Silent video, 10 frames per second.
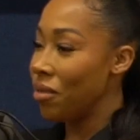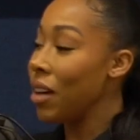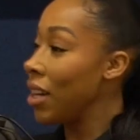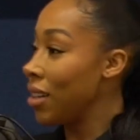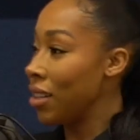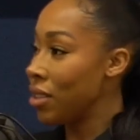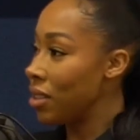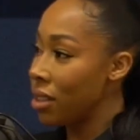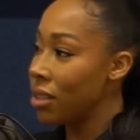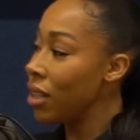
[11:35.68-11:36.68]
vanish.
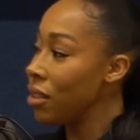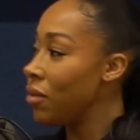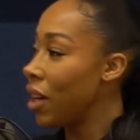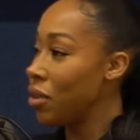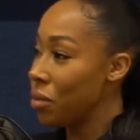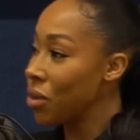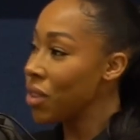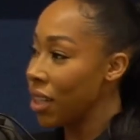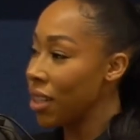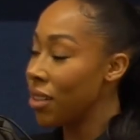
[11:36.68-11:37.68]
It's an invaluable
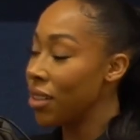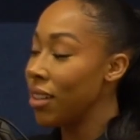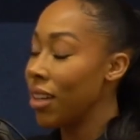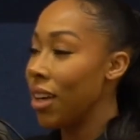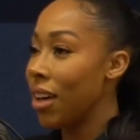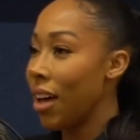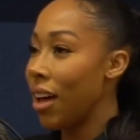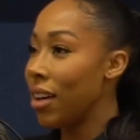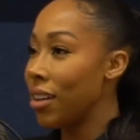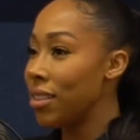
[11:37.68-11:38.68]
skill.
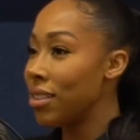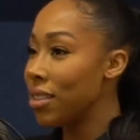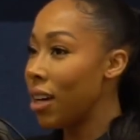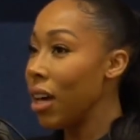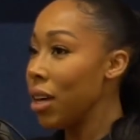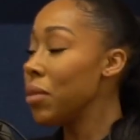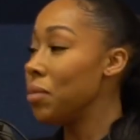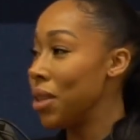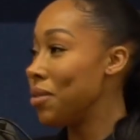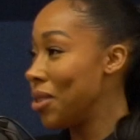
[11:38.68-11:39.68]
And I am a
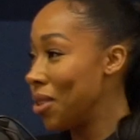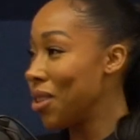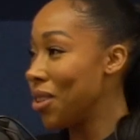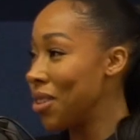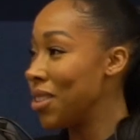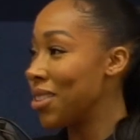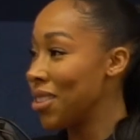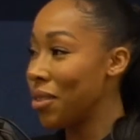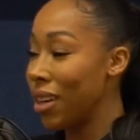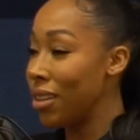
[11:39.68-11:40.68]
bit of a nerd,
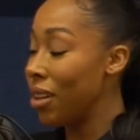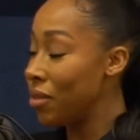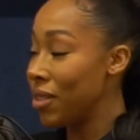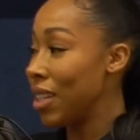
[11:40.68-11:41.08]
so I love